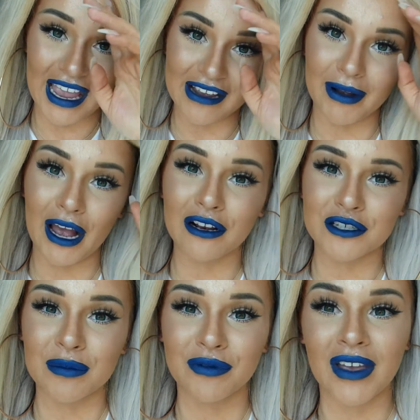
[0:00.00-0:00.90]
I have my
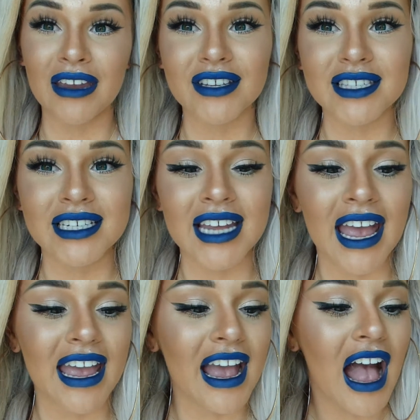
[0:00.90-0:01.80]
October favourites
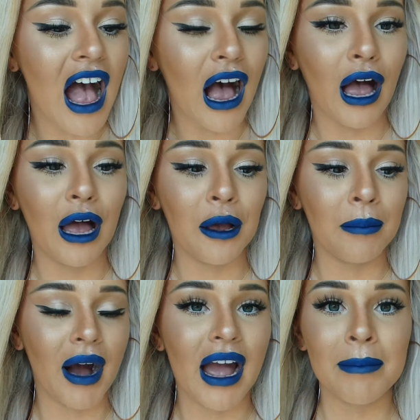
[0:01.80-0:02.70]
today.
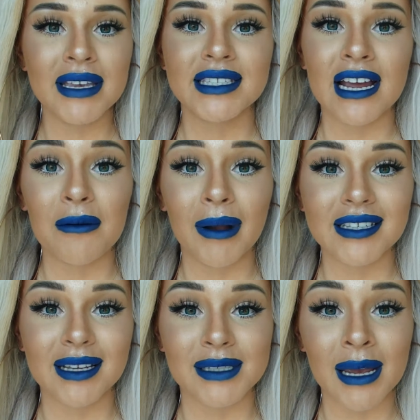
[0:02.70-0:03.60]
Um, I missed out on my
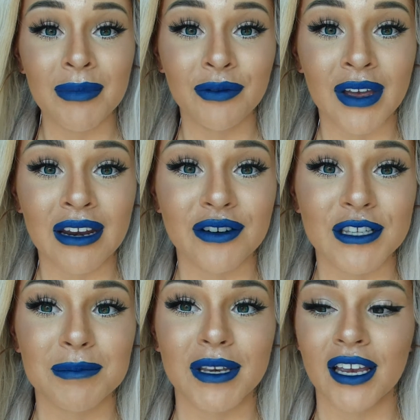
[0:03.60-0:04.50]
September
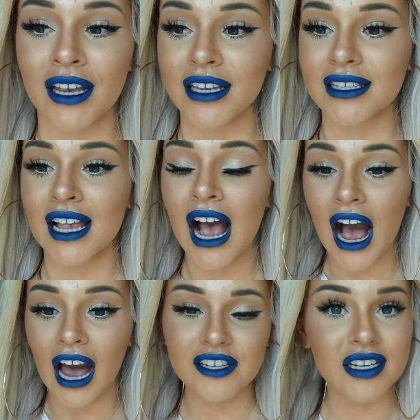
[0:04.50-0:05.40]
favourites because
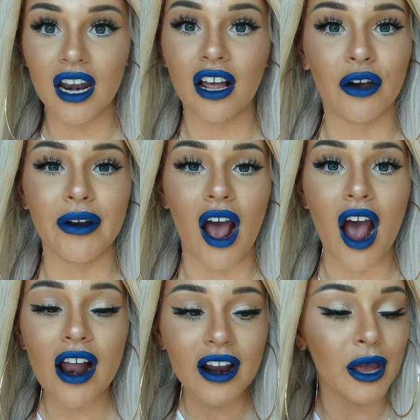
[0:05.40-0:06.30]
I just had a lot going on.
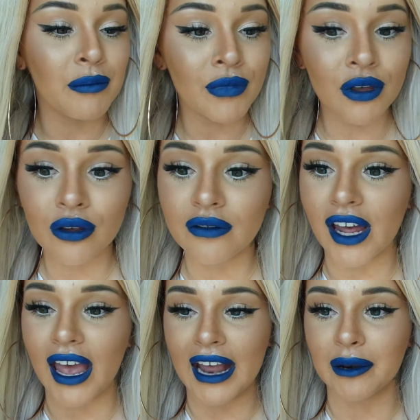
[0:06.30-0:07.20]
I moved,
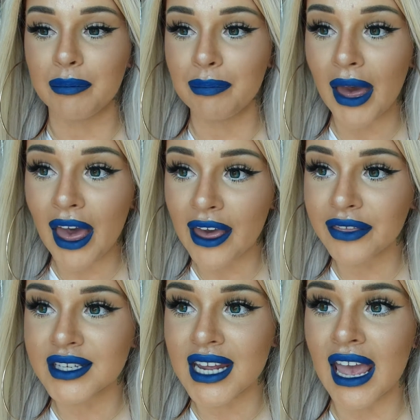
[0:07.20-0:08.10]
I had a
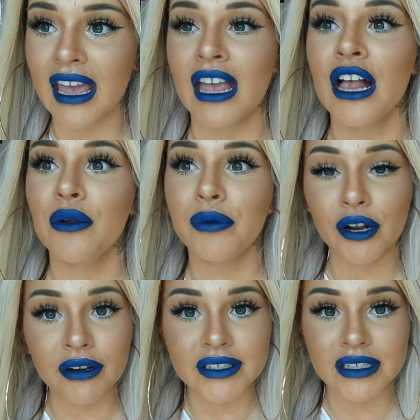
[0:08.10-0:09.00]
birthday. We
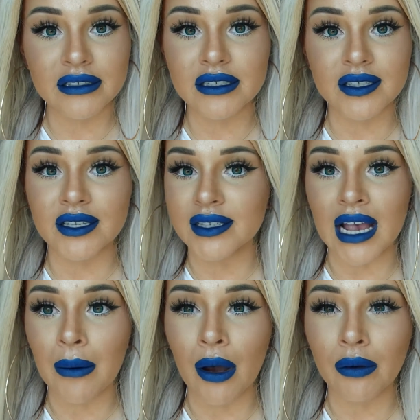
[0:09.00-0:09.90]
don't need to discuss
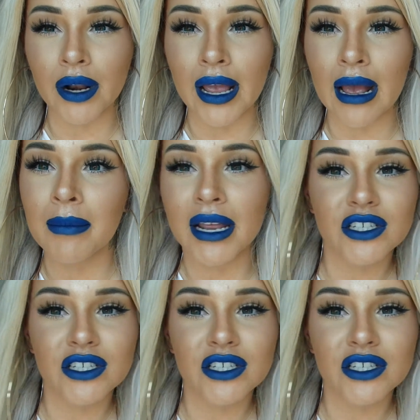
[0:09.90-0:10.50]
how old I am.